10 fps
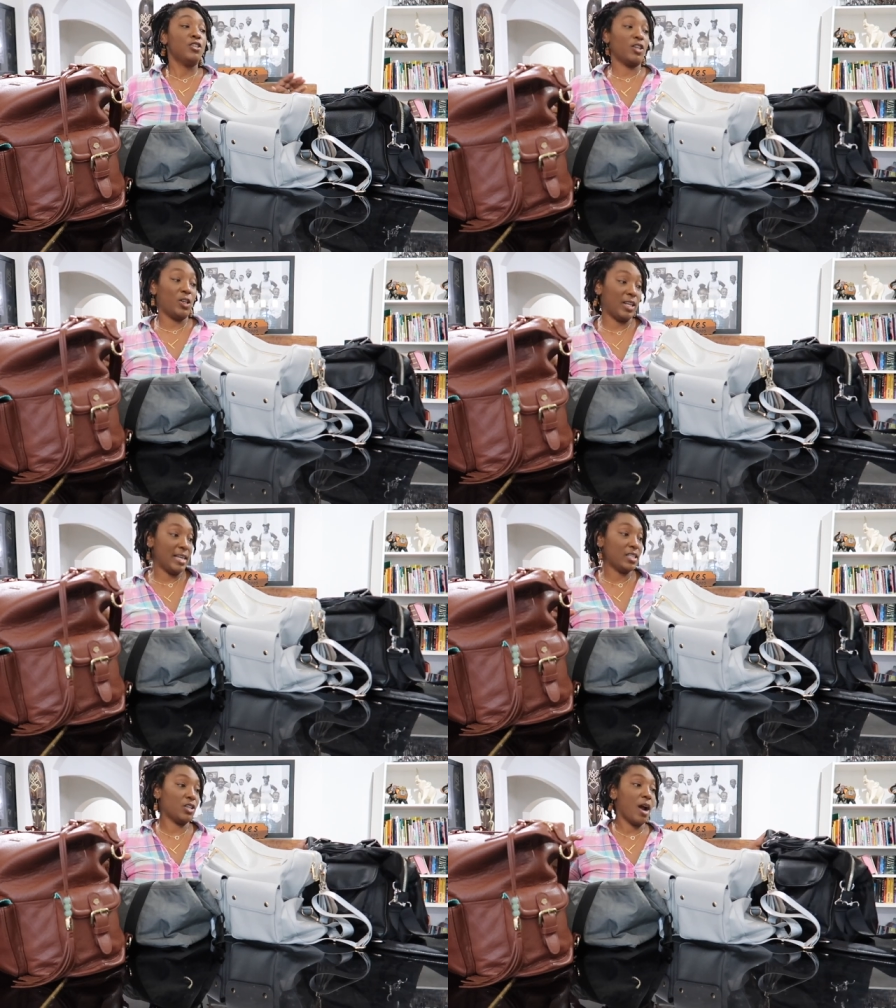So
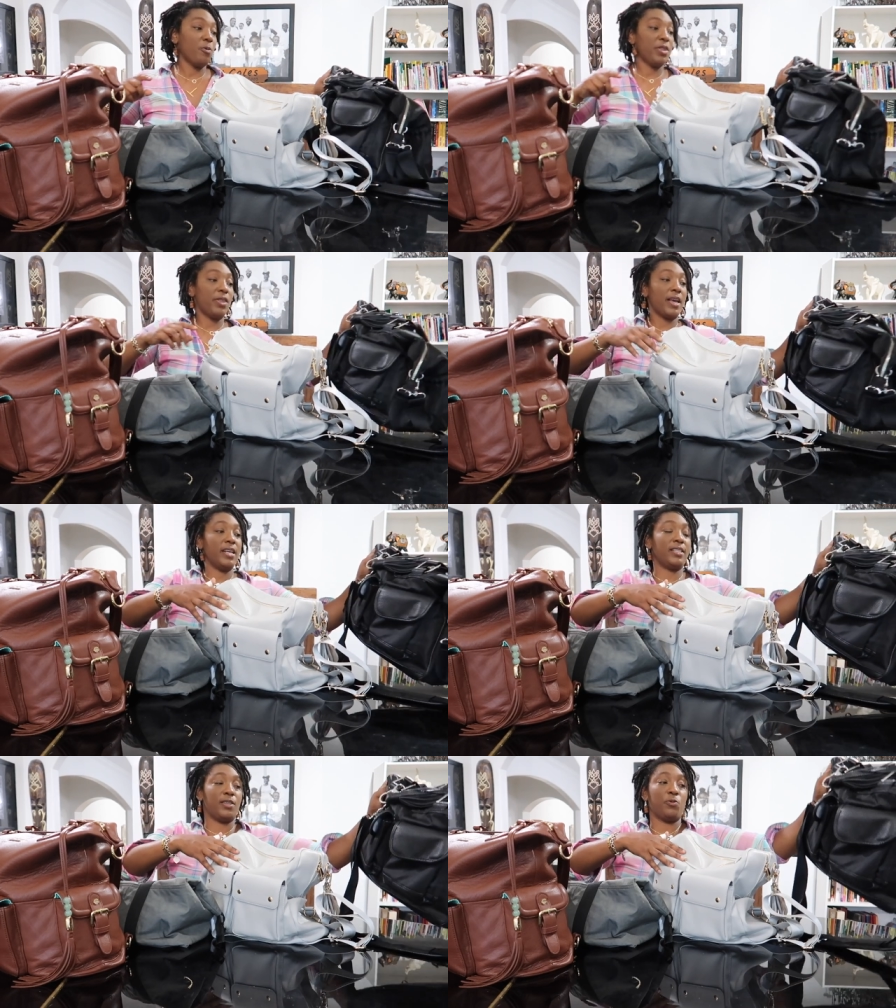let's start with the
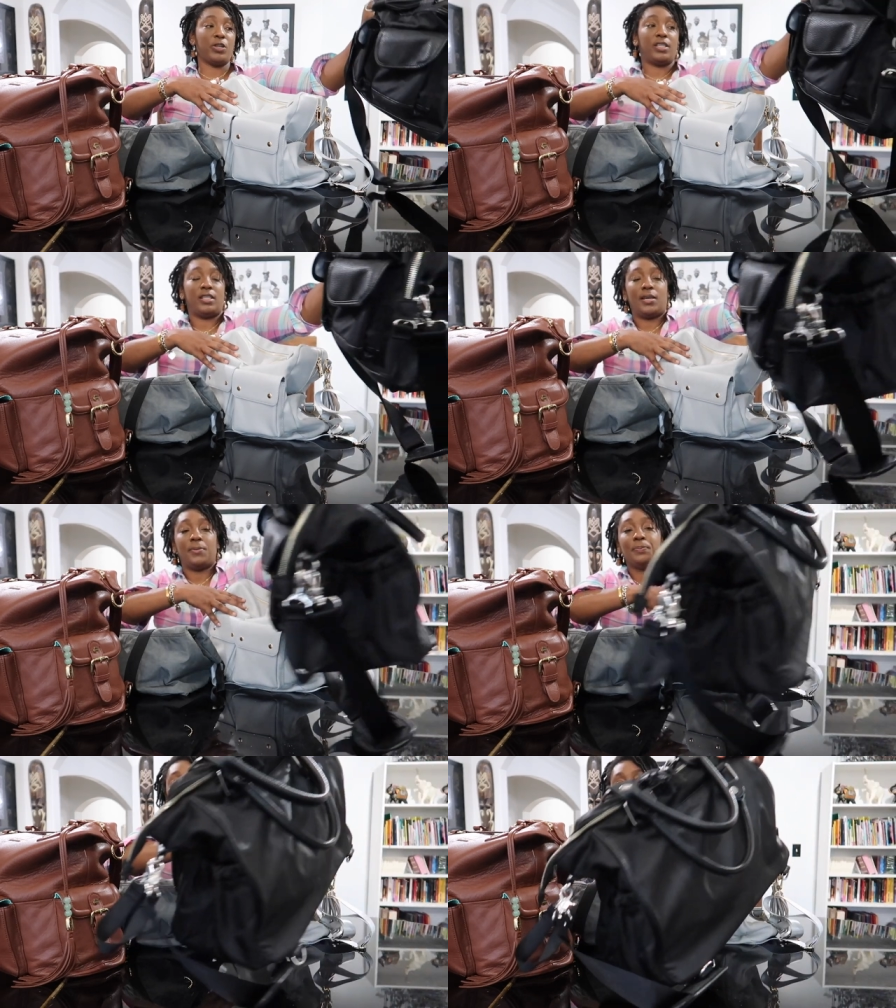Itzy
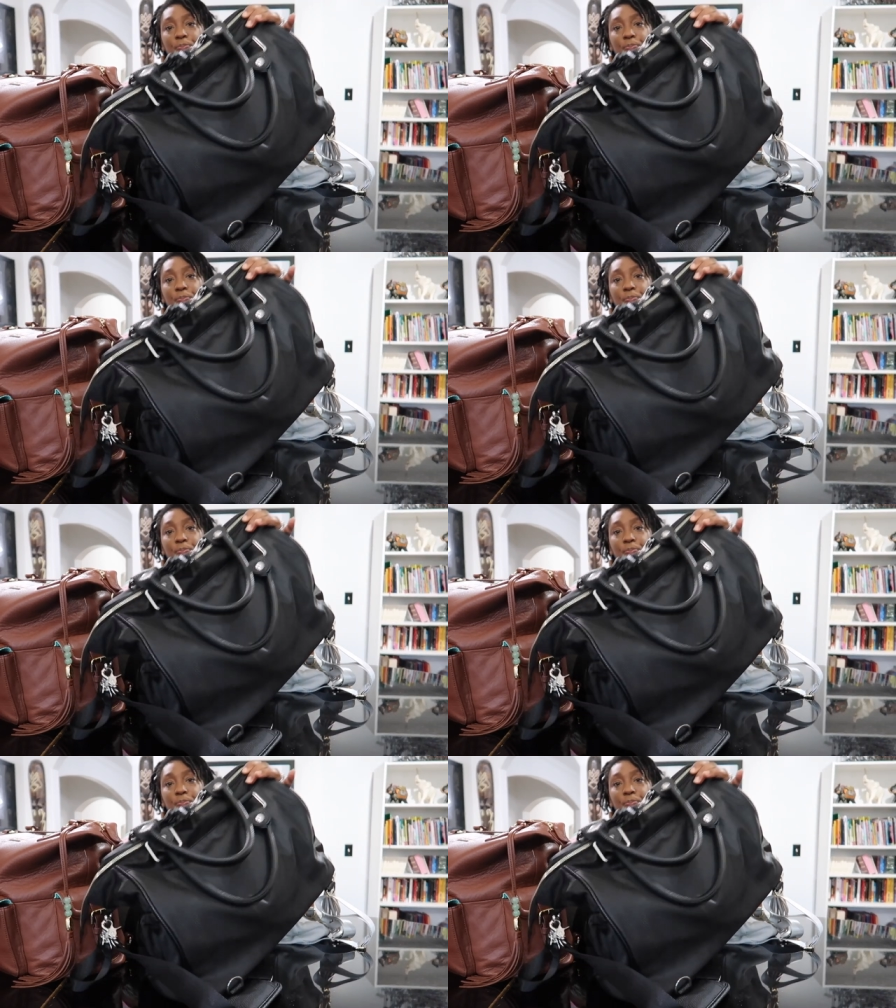Ritzy.